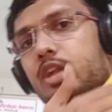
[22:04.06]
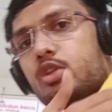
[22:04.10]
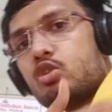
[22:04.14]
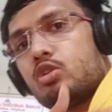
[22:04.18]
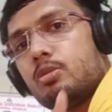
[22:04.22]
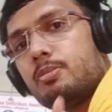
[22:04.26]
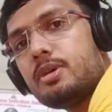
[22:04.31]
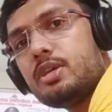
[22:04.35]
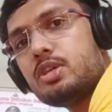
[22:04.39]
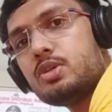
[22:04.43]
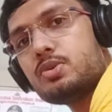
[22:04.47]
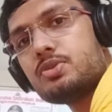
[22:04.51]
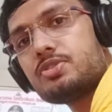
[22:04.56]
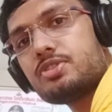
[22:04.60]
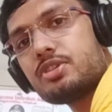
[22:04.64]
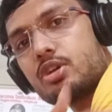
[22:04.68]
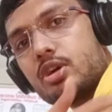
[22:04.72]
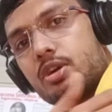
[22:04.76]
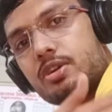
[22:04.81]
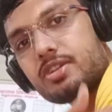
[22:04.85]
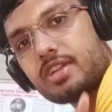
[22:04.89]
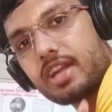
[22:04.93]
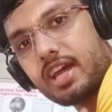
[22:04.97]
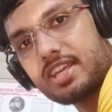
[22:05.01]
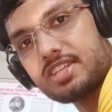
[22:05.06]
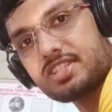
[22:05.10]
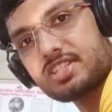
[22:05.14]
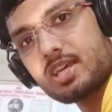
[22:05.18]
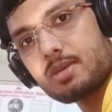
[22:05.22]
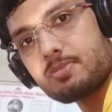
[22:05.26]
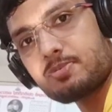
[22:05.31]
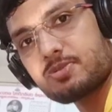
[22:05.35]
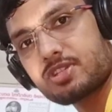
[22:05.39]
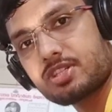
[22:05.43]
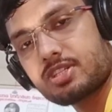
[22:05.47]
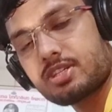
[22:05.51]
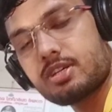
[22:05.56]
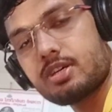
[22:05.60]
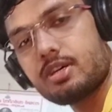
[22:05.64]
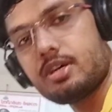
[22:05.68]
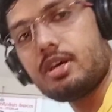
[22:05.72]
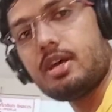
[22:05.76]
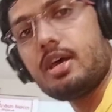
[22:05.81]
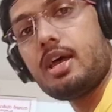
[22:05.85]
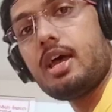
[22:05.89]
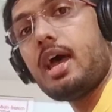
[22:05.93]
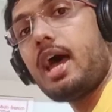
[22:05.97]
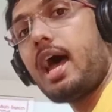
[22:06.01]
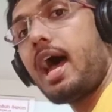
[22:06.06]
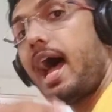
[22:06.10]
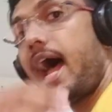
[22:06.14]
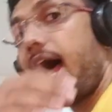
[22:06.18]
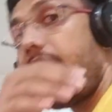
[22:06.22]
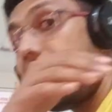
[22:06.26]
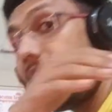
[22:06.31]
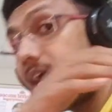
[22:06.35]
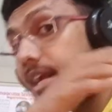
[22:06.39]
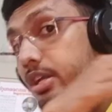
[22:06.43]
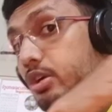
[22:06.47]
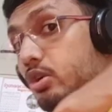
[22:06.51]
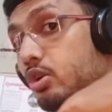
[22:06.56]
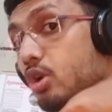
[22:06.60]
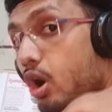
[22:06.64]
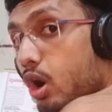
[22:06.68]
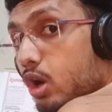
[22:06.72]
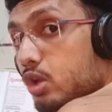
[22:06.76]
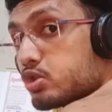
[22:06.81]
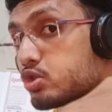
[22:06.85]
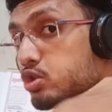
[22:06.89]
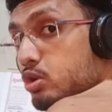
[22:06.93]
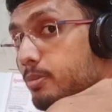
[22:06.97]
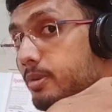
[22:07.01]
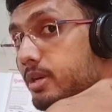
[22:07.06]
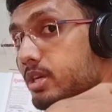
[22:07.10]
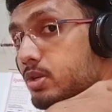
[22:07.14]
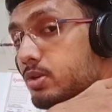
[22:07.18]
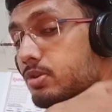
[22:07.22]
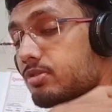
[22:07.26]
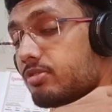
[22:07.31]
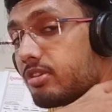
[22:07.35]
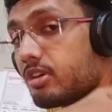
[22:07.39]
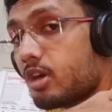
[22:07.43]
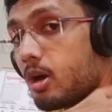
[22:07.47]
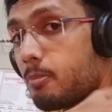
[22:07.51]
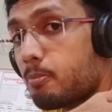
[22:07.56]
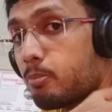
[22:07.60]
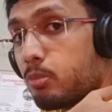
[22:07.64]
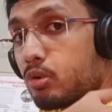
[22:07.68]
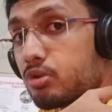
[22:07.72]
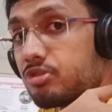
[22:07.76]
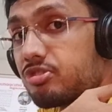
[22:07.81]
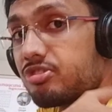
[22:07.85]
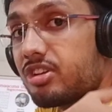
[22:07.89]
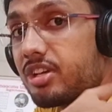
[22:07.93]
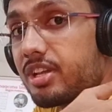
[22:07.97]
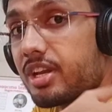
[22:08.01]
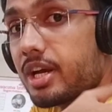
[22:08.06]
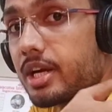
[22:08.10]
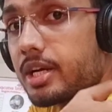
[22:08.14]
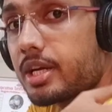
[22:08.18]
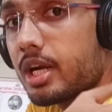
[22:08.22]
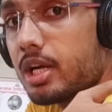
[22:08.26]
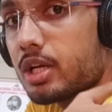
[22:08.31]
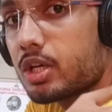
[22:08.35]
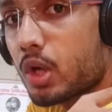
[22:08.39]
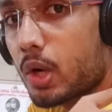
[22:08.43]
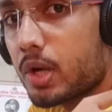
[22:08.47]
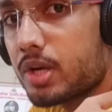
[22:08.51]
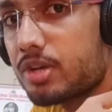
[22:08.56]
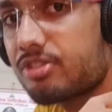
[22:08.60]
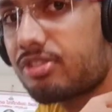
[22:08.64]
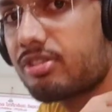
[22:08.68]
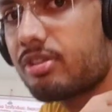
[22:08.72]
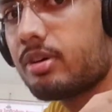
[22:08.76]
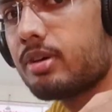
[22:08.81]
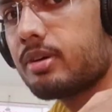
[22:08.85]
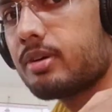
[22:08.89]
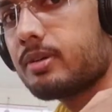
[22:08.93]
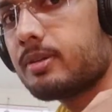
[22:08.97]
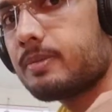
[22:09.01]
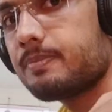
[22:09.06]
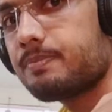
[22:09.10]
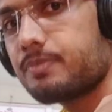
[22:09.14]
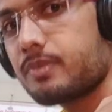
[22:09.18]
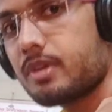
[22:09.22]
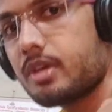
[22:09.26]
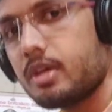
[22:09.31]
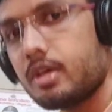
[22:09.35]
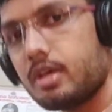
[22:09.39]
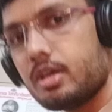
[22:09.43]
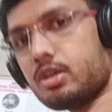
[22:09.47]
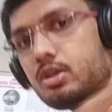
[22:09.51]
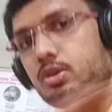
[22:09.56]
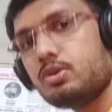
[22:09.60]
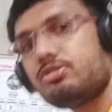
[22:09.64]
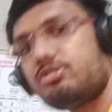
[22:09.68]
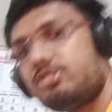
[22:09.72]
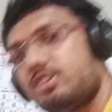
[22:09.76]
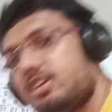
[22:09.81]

you will be using a triceps, and you will also be using a posterior deltoids. You see,